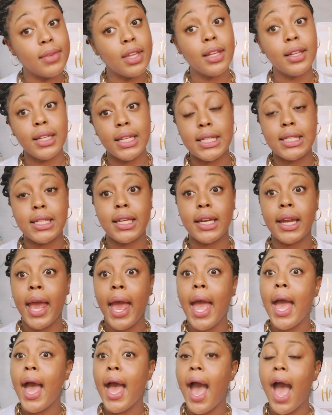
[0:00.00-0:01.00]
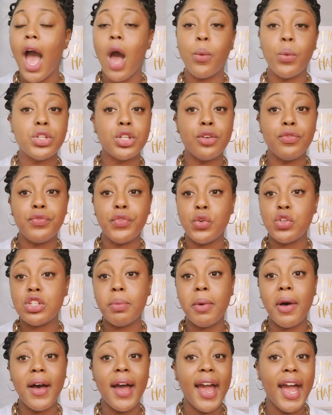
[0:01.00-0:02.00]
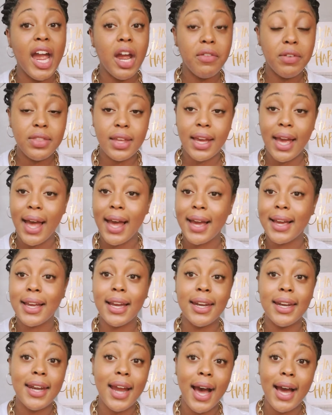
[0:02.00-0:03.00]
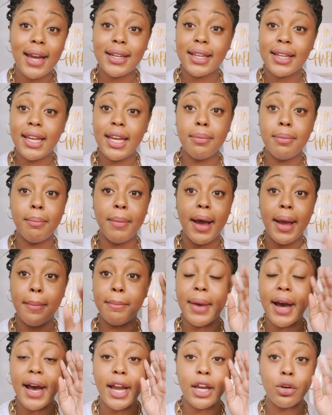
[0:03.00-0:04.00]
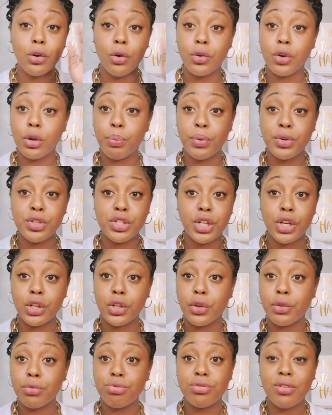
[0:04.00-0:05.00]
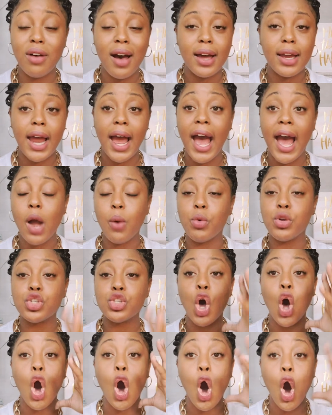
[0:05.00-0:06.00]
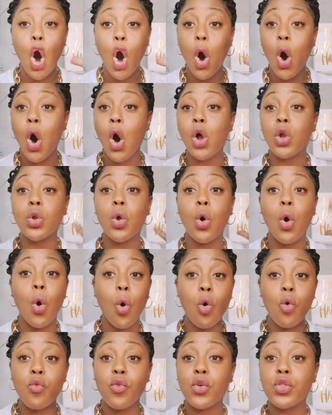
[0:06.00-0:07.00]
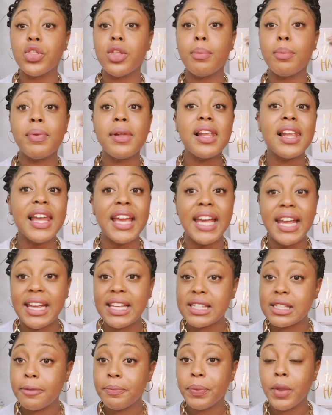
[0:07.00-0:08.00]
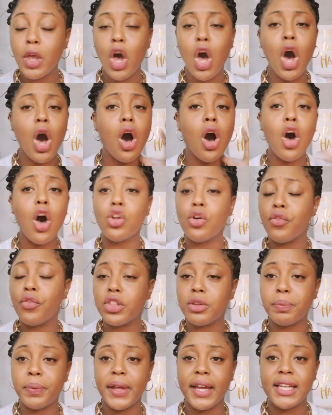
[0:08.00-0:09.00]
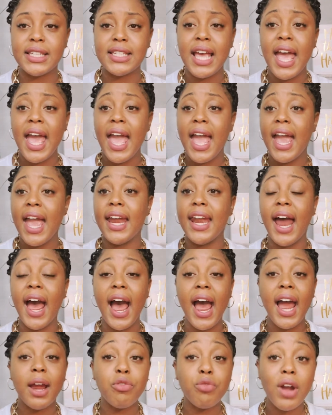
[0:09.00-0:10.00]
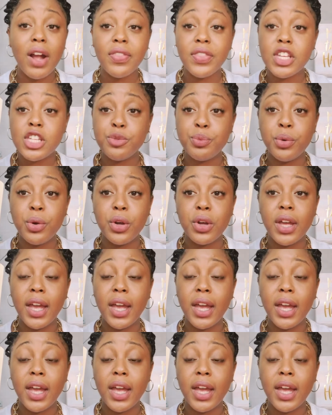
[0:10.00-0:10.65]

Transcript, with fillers: Listen, I was confused about everything. I could not keep my mind on a particular thought. I was all over the place, all over the place. And I read this book